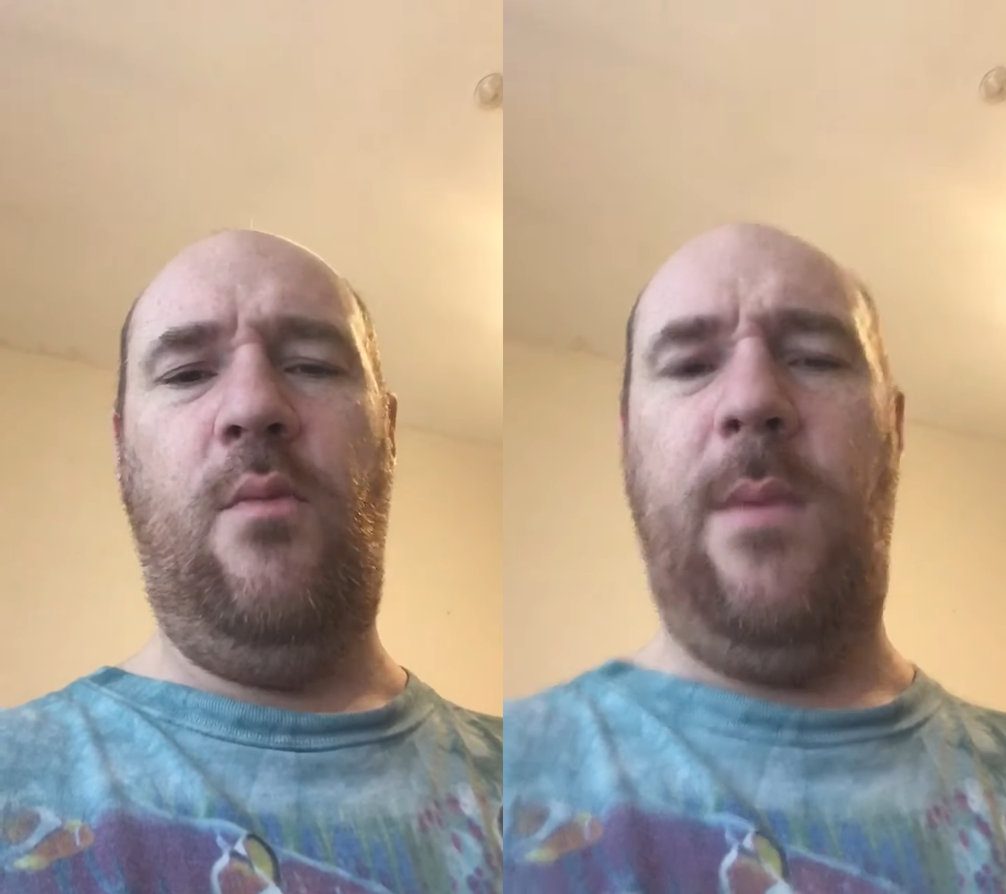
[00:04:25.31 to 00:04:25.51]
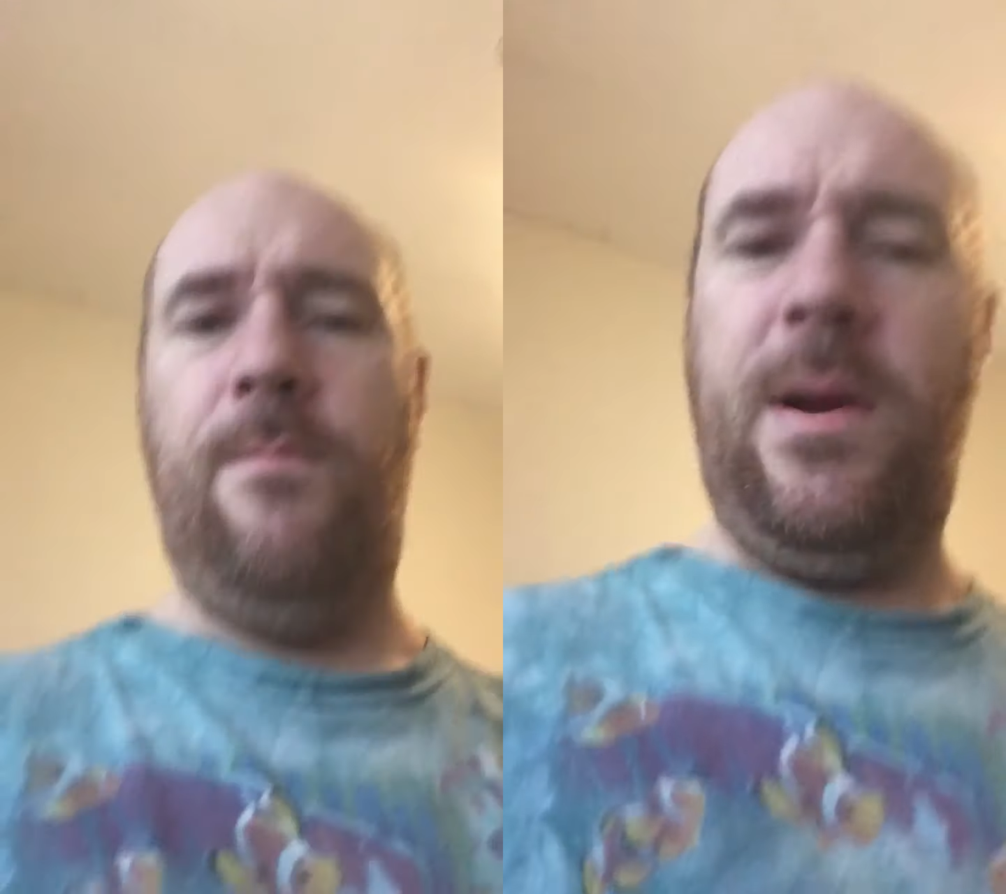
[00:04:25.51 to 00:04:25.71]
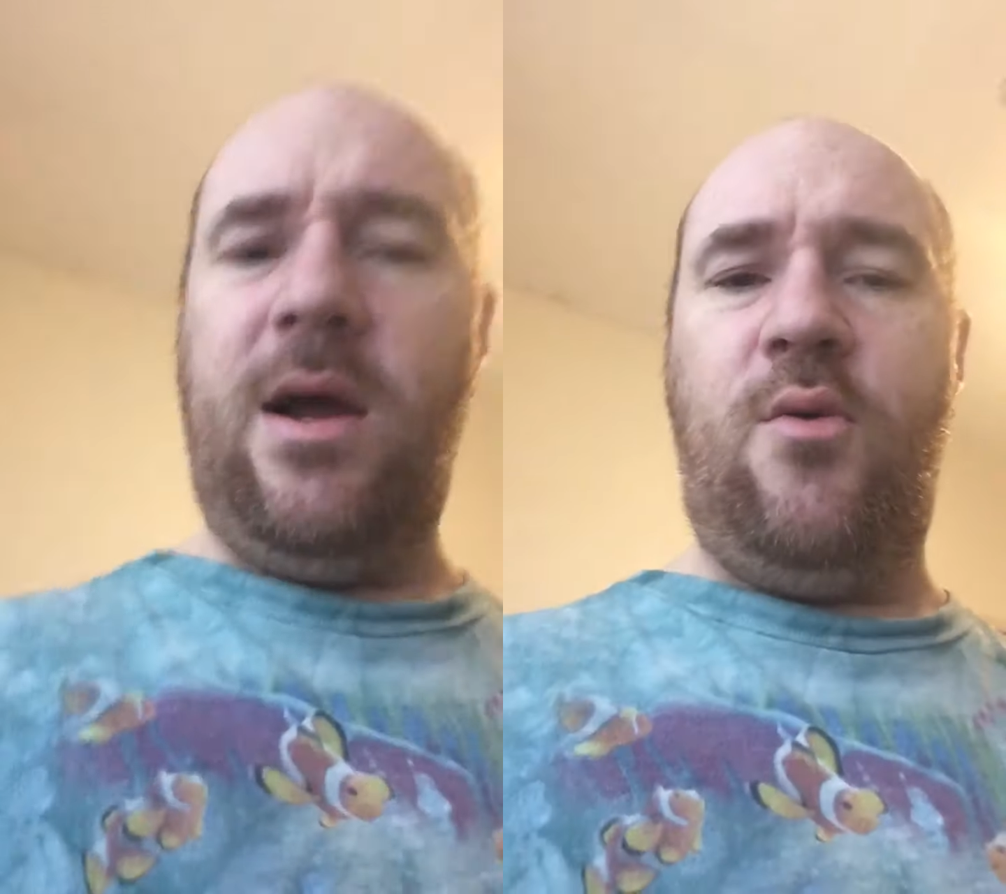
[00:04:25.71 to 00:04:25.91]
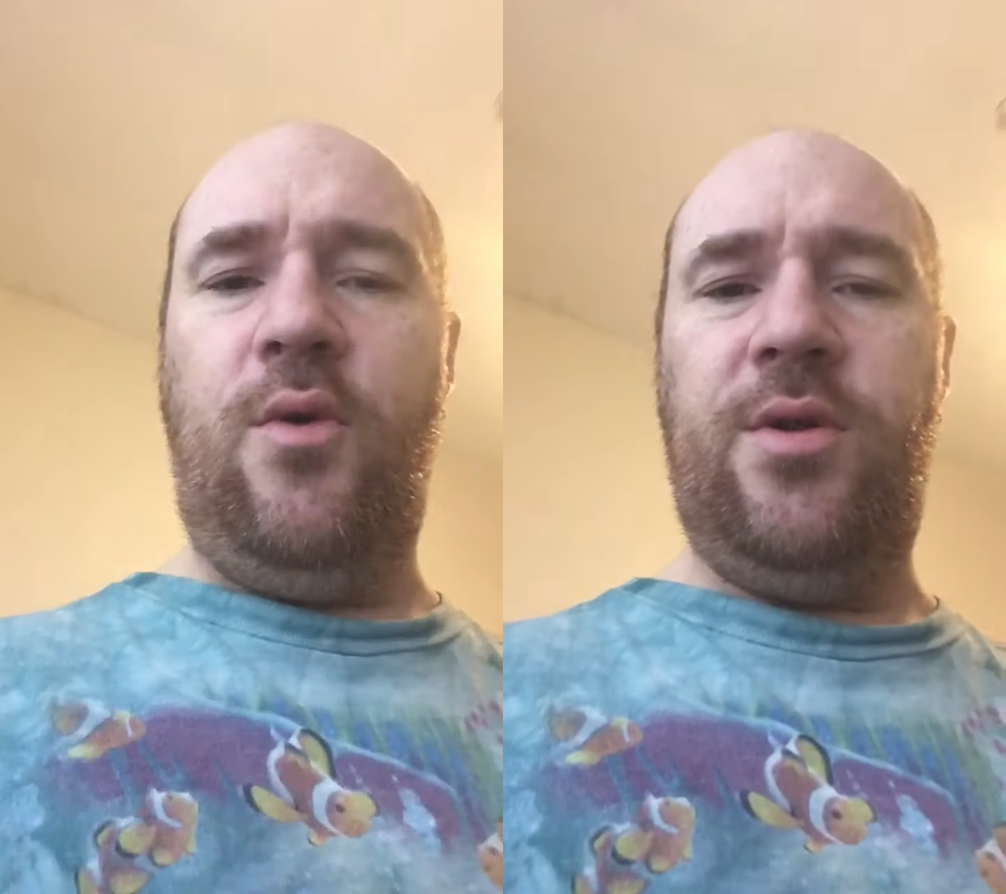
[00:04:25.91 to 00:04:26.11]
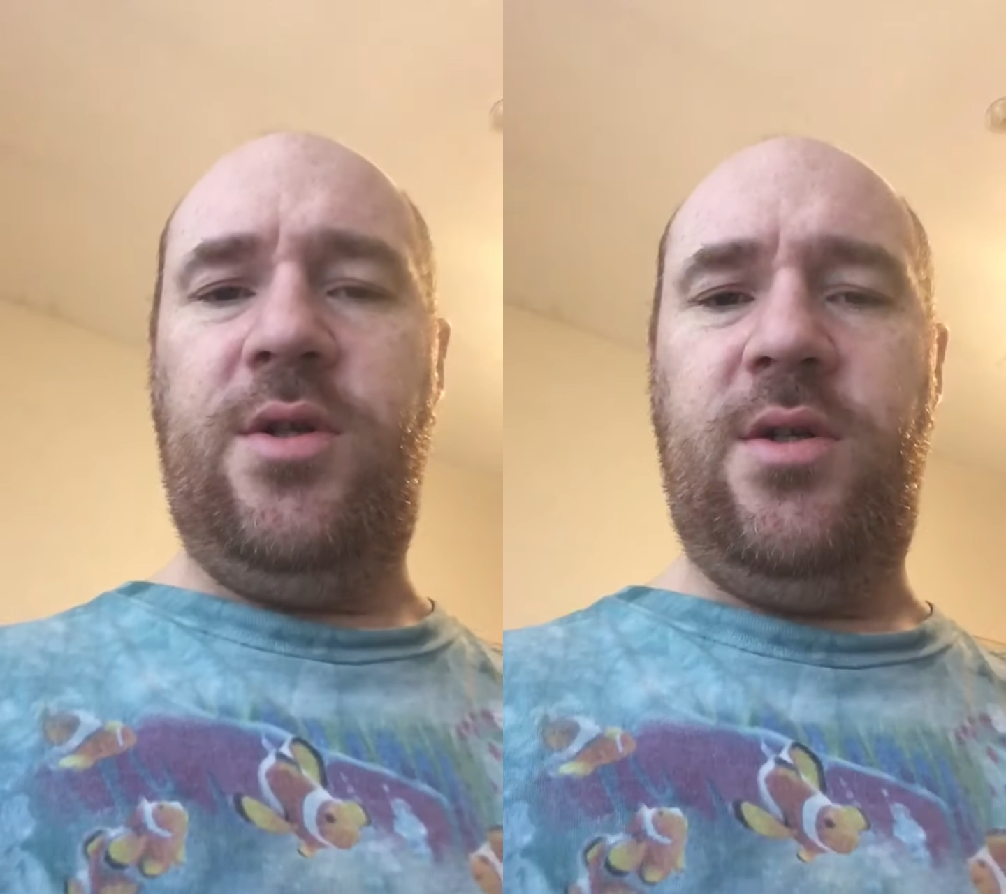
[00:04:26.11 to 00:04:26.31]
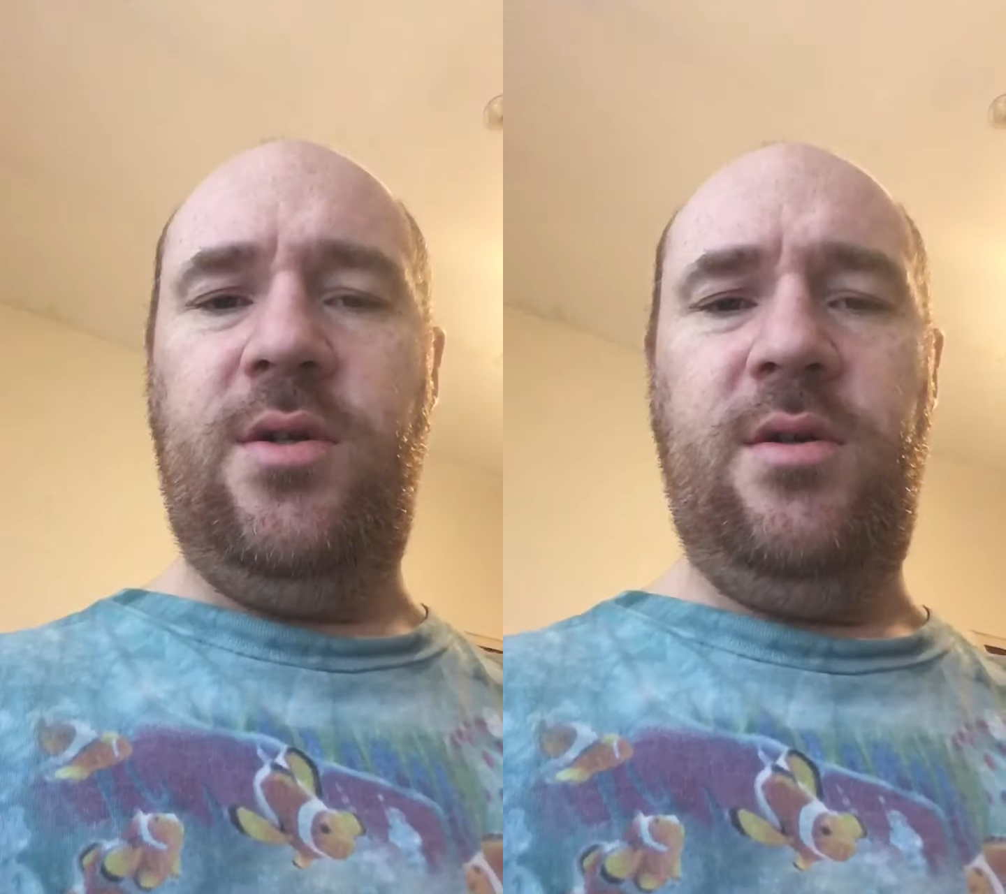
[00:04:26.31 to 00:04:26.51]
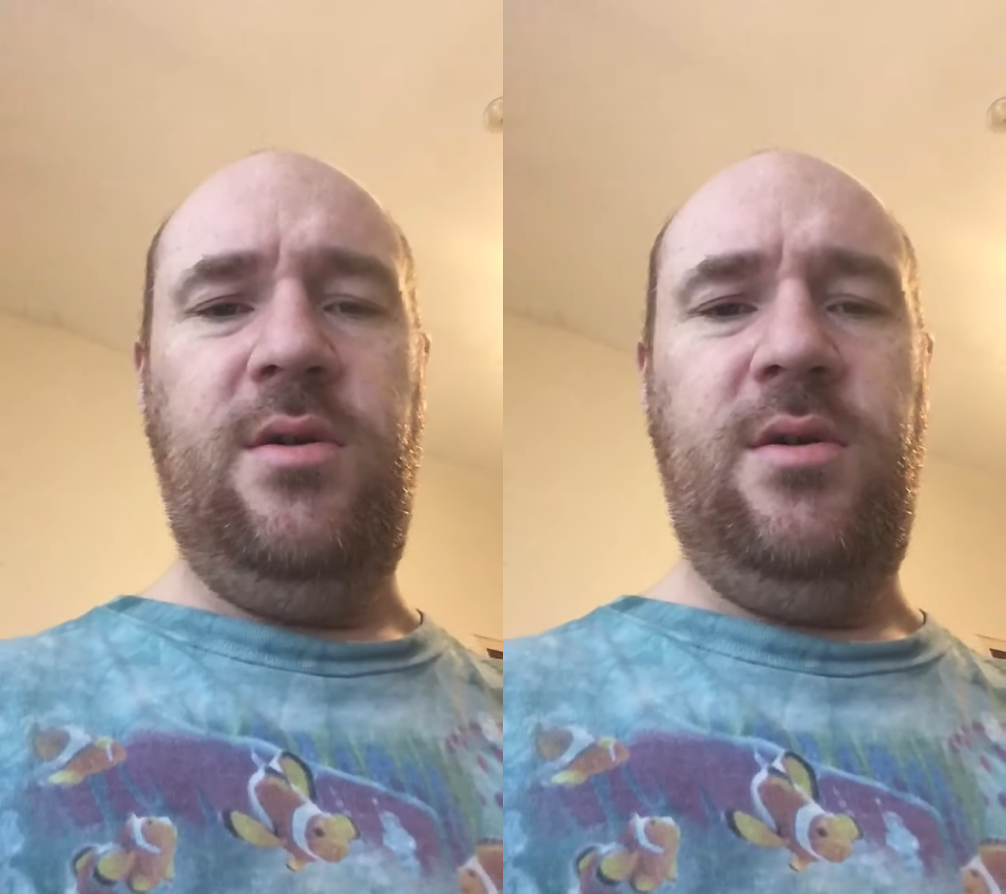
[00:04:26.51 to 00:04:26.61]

went backwards.